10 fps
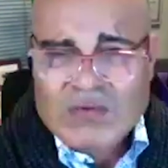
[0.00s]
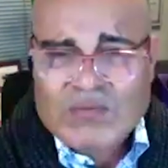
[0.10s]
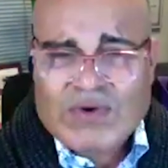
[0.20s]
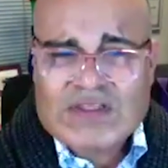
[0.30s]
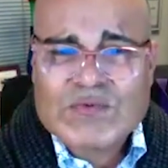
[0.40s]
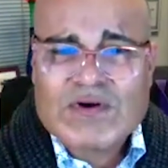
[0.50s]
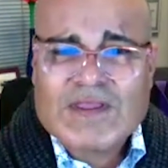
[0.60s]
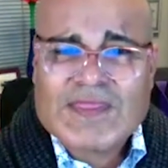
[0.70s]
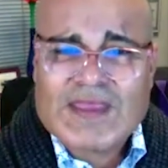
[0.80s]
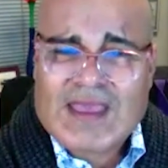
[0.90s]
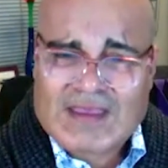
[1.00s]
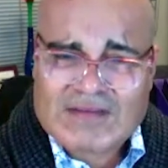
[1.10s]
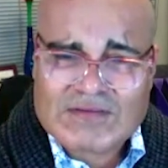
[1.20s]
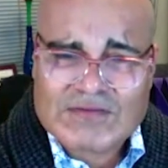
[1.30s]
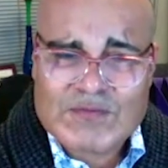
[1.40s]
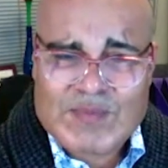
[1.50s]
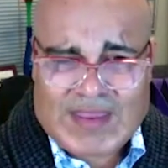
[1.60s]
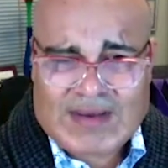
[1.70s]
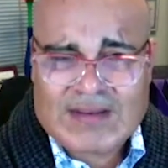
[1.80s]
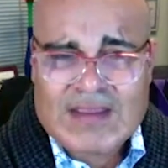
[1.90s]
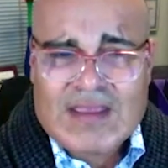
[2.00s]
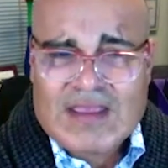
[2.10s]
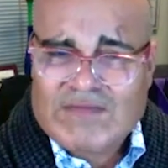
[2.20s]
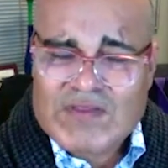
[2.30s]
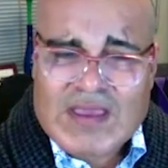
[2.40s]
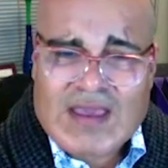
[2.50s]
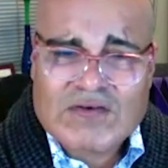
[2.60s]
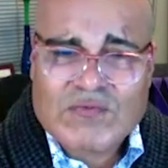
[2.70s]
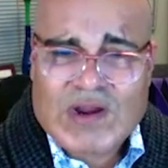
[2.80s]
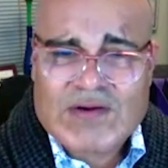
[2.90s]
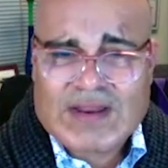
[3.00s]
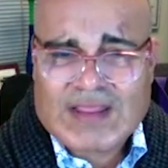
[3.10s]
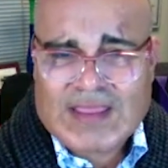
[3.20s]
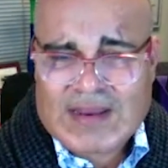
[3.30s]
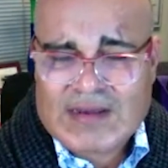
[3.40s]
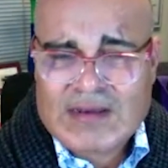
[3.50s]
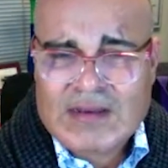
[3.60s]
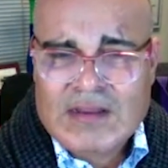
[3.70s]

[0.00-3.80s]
What's worth the hassle to mend if you can't wear it again?